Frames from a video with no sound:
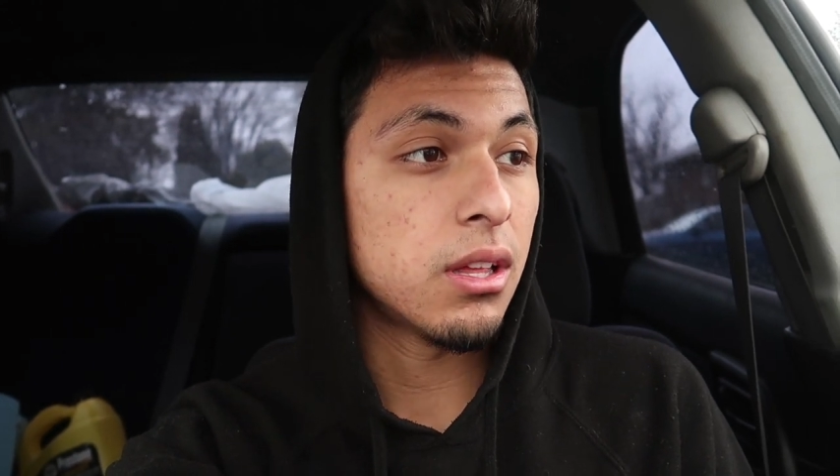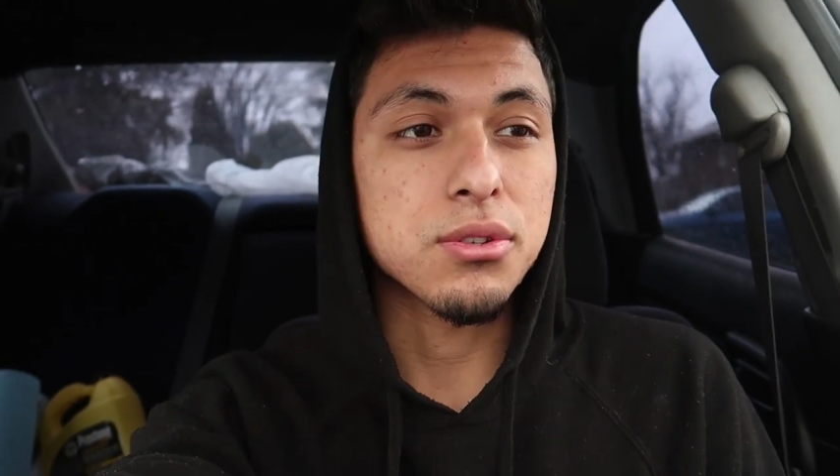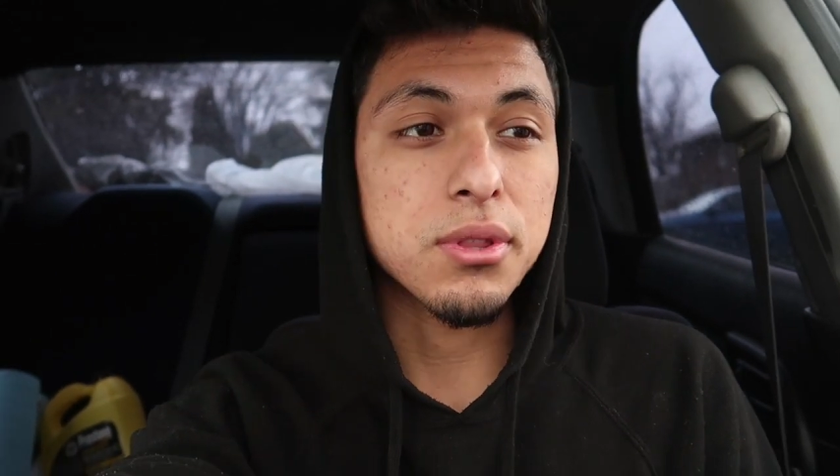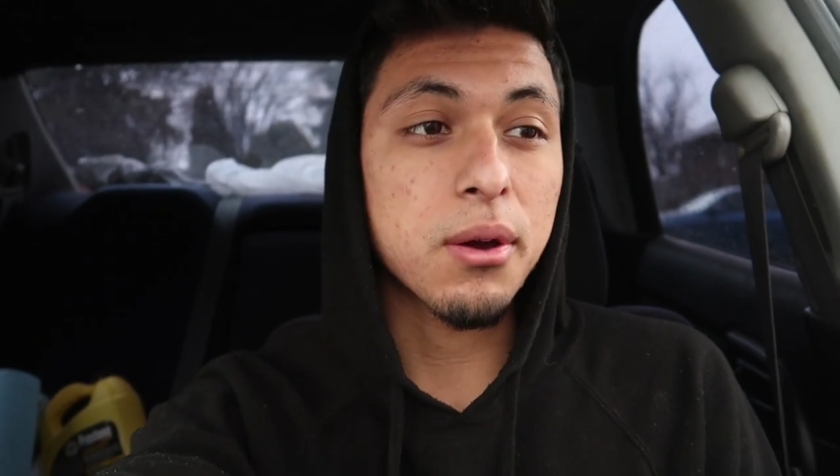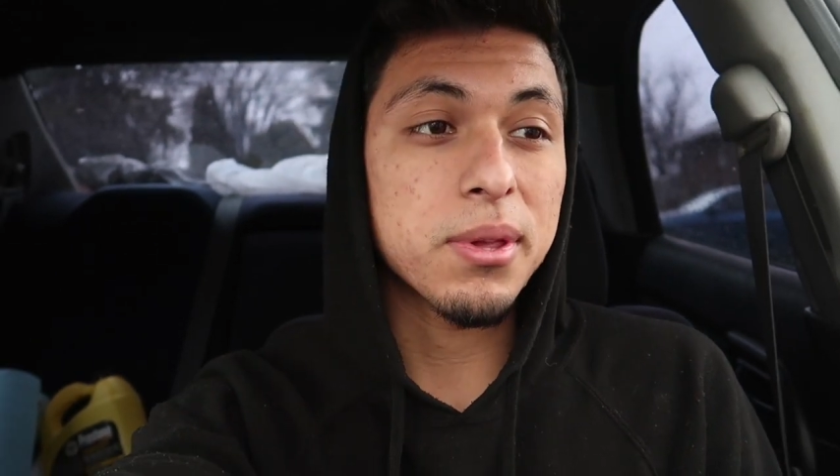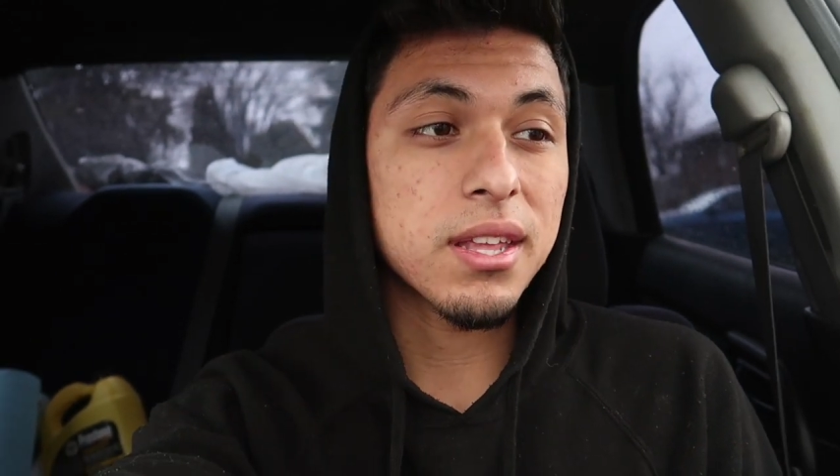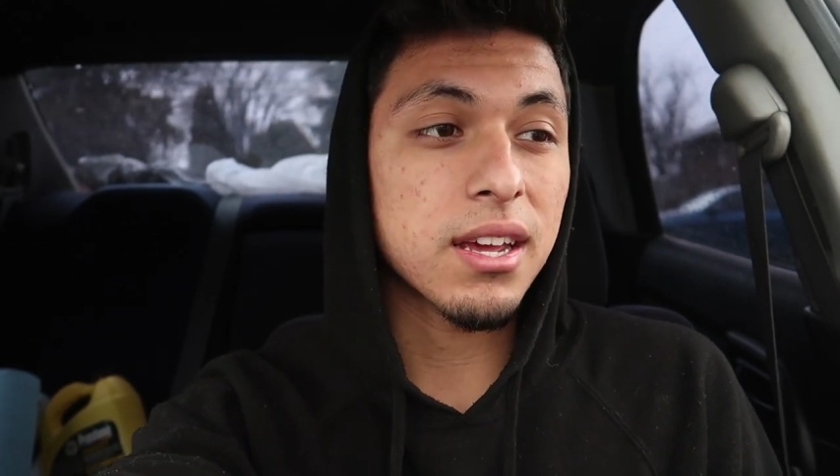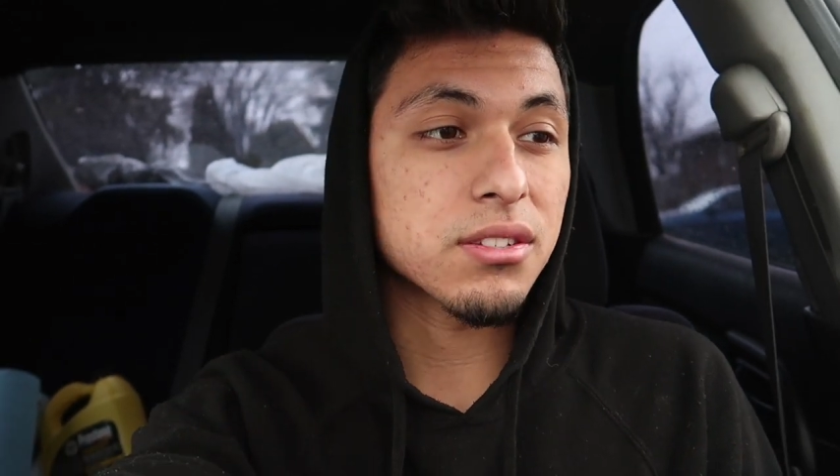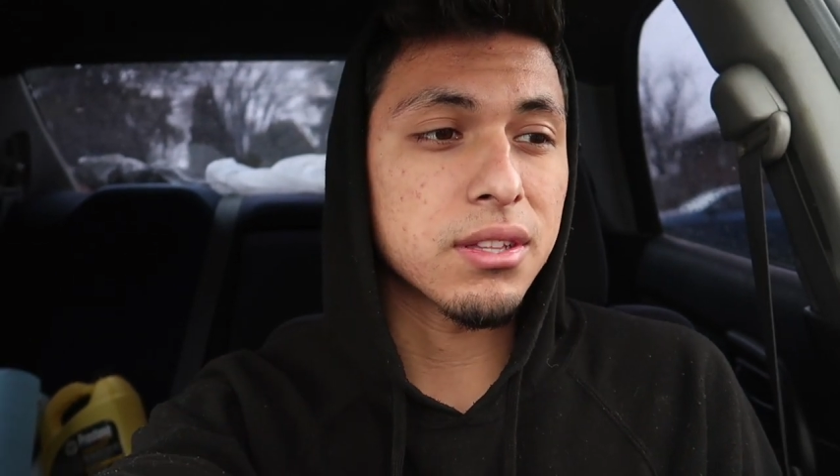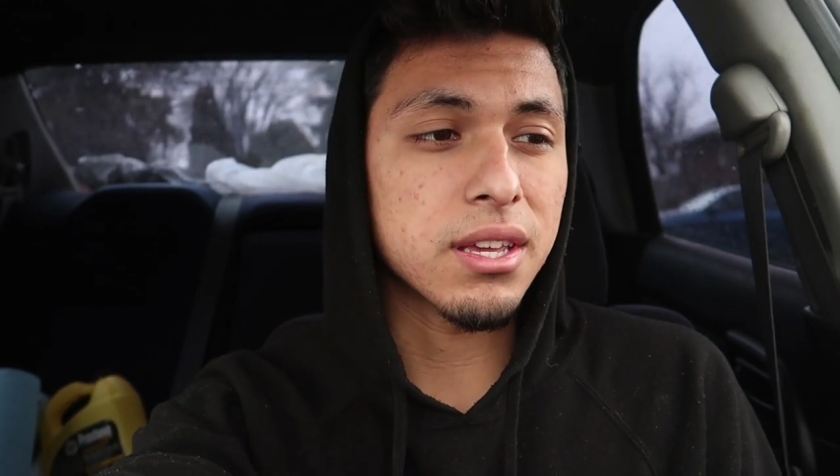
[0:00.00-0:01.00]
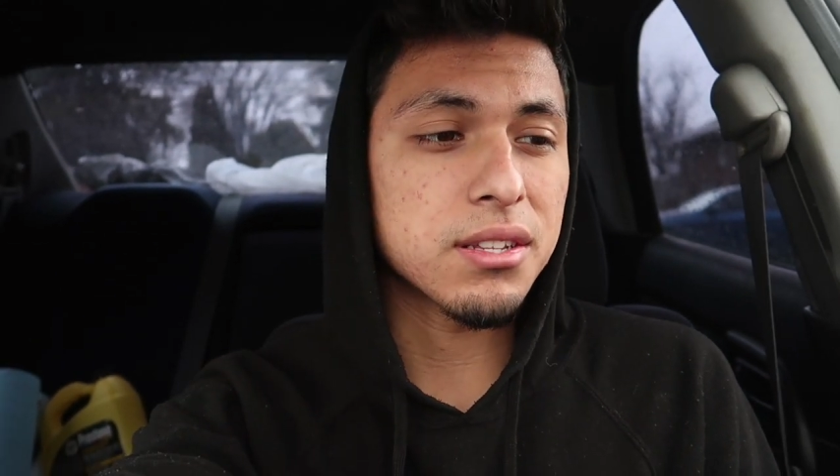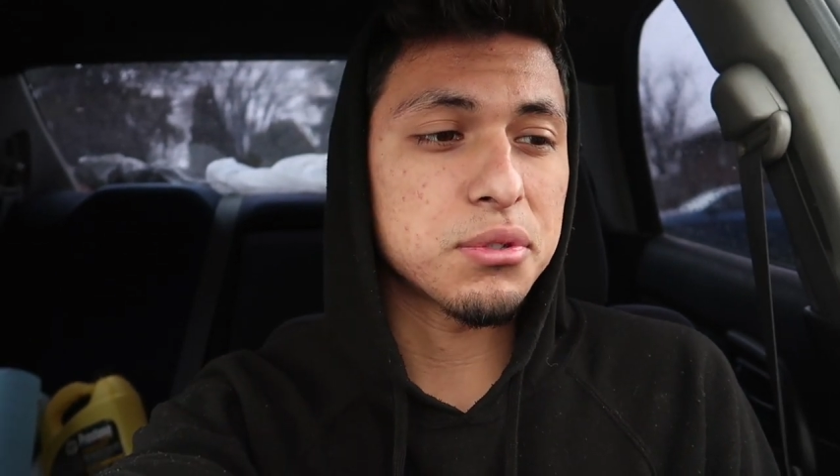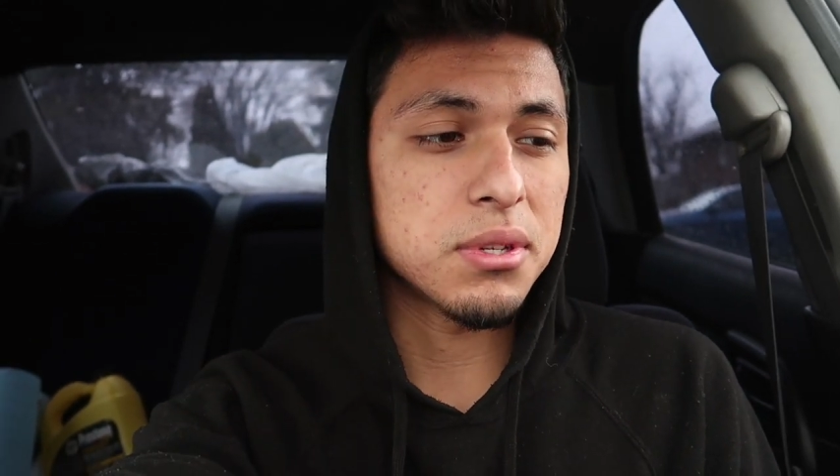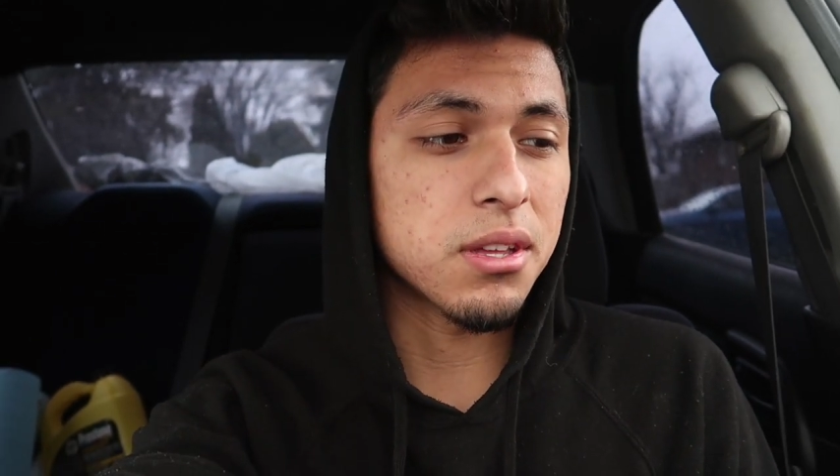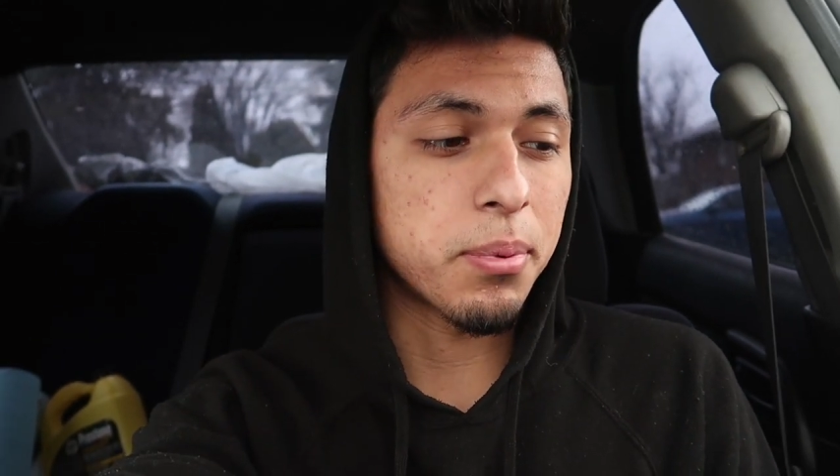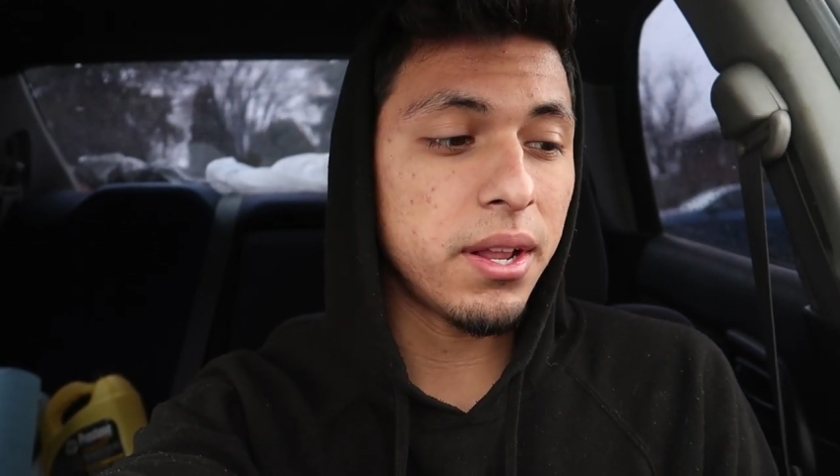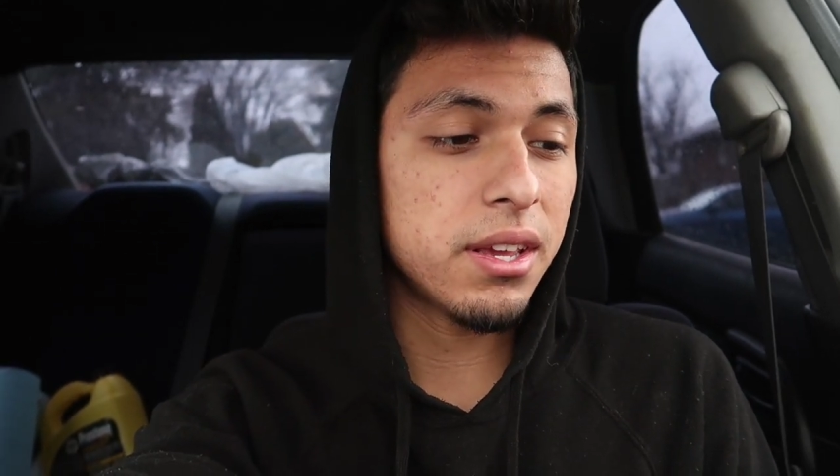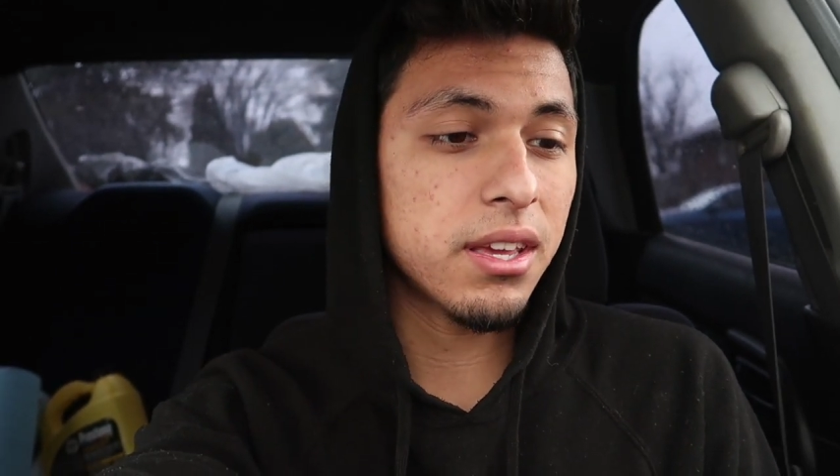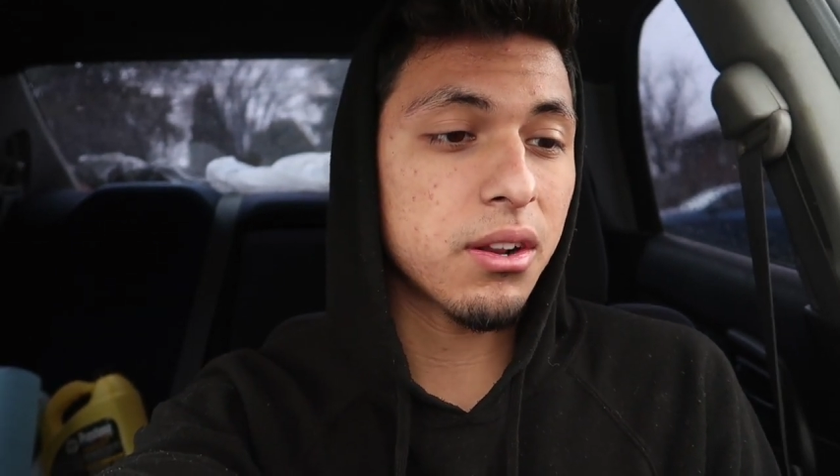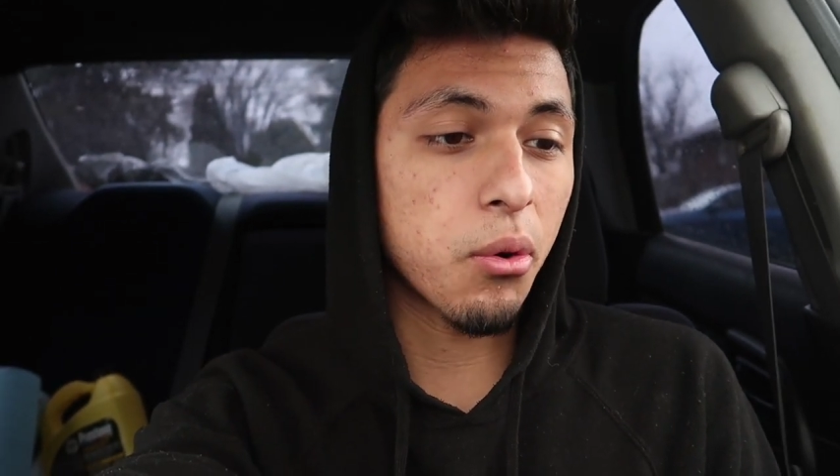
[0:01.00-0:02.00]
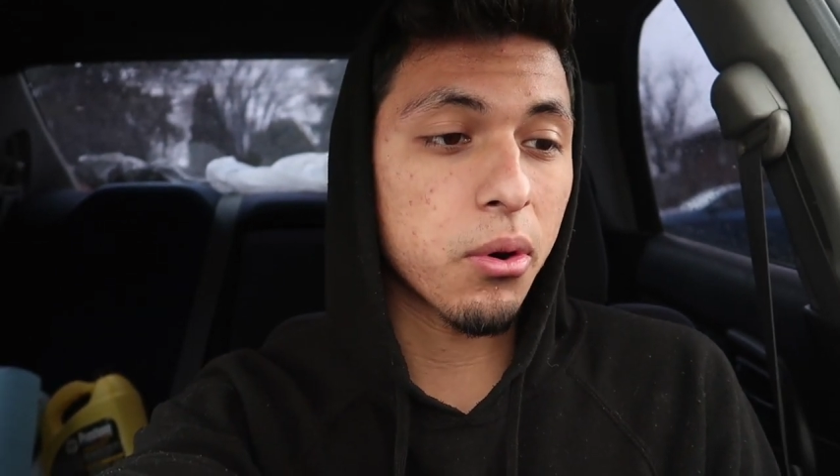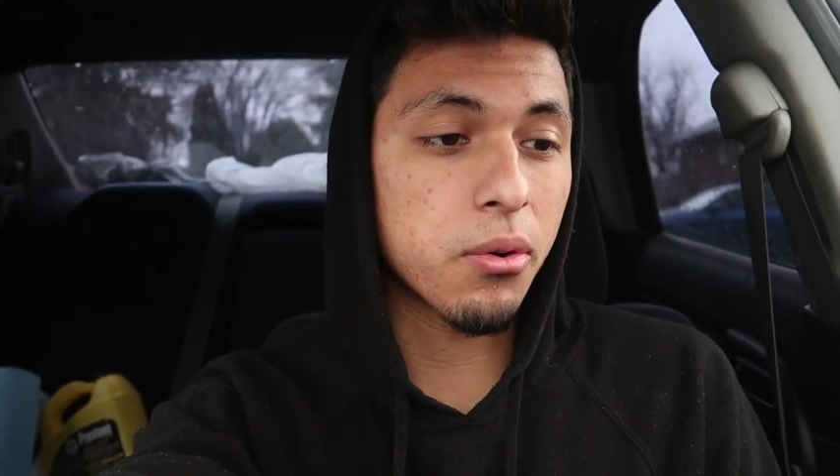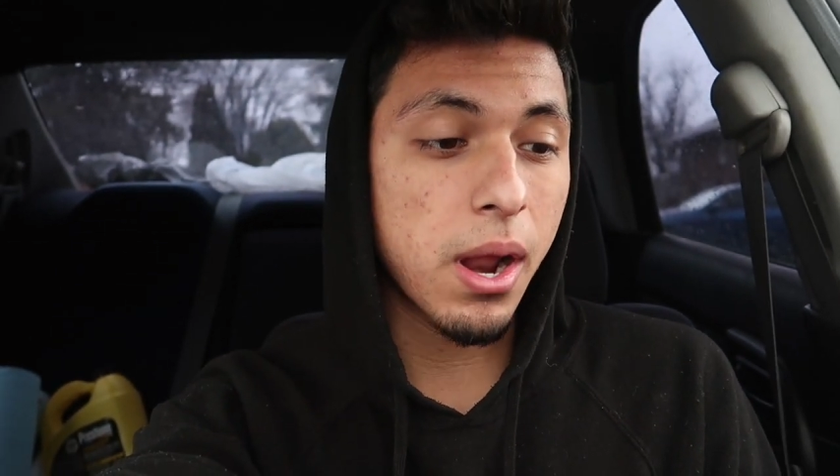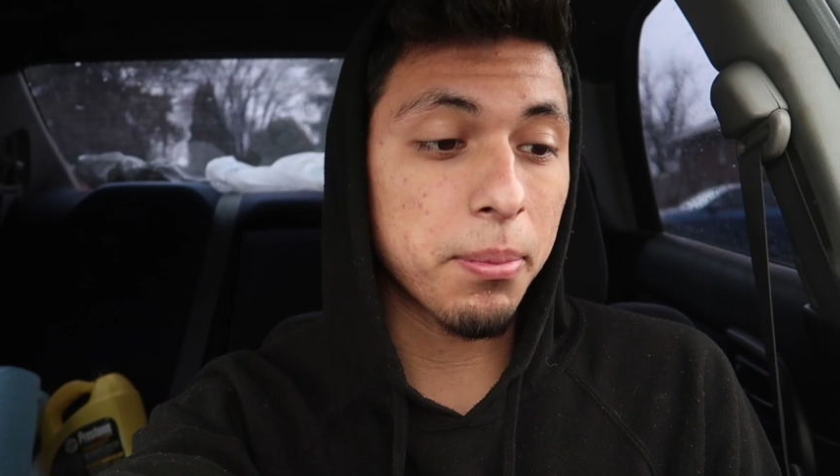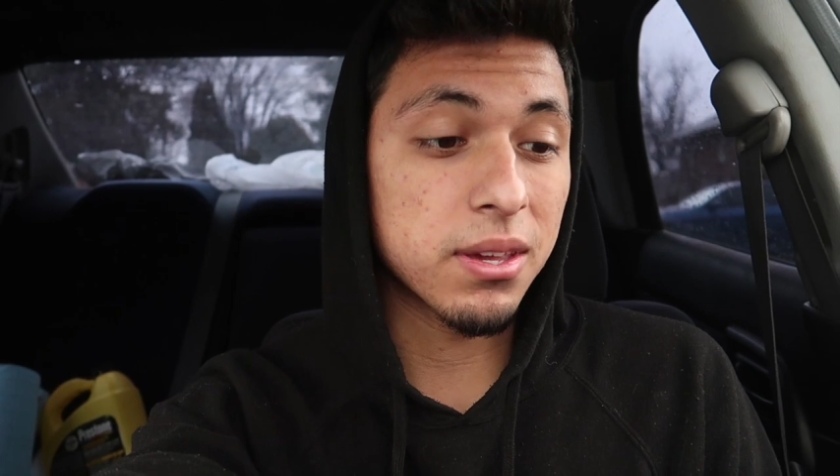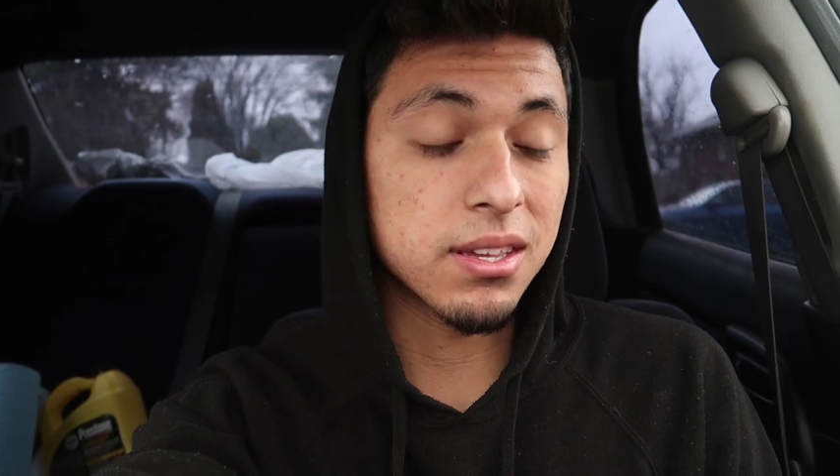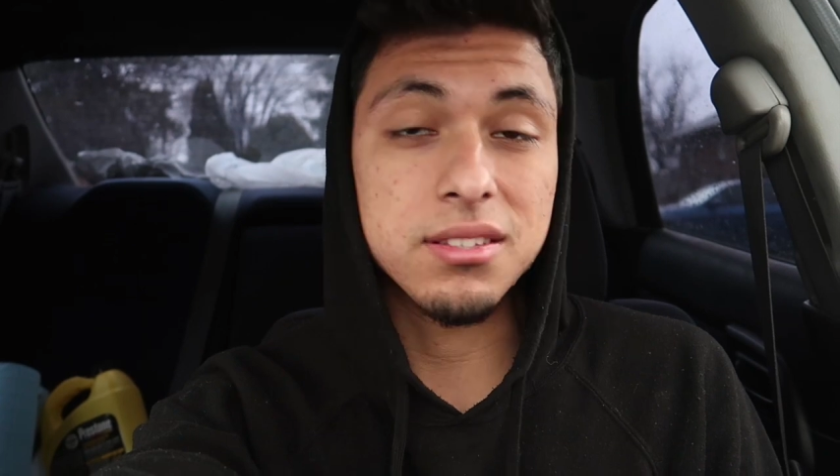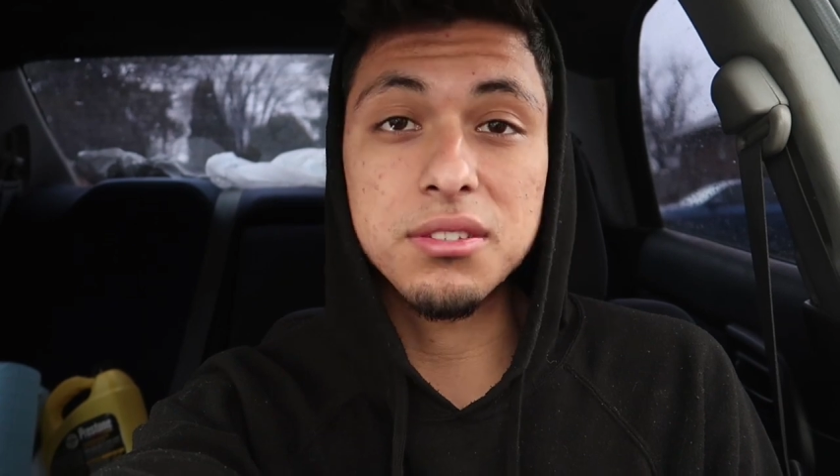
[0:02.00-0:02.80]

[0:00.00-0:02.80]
so that we can actually get into either painting it or wrapping it.